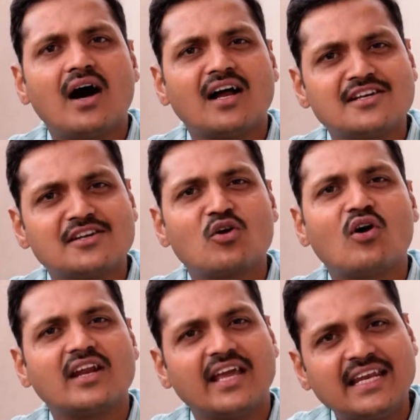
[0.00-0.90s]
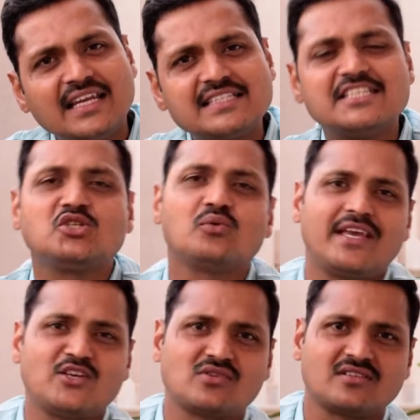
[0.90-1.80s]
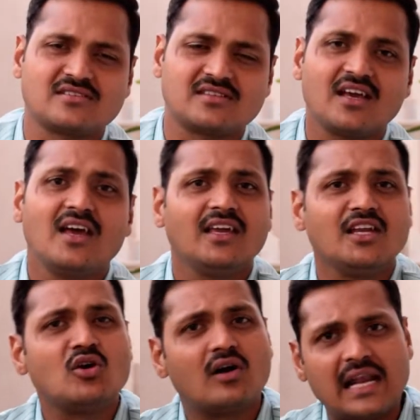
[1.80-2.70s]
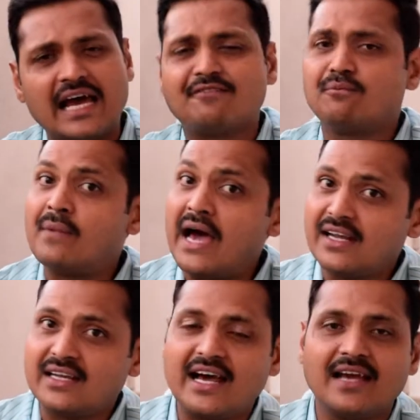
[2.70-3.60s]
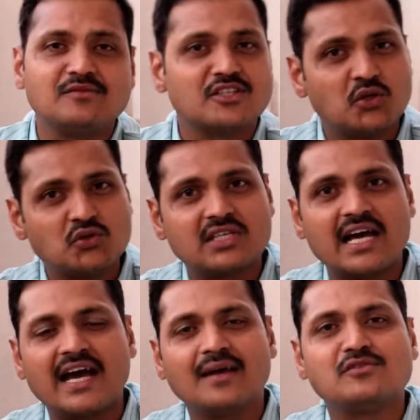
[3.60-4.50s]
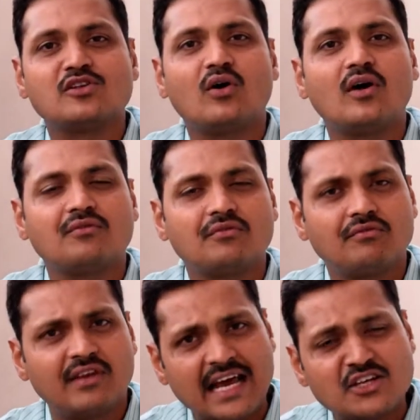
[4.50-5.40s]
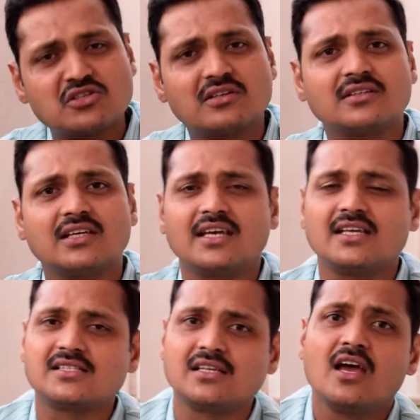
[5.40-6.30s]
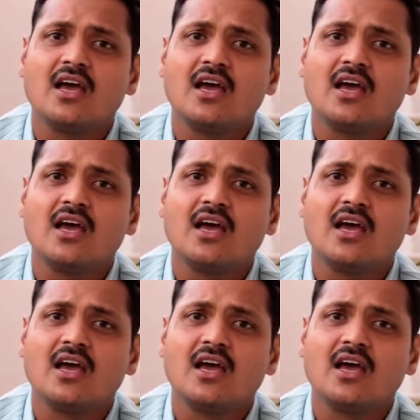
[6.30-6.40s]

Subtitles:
undergone any situations in your life, bad times, good times, or financial things,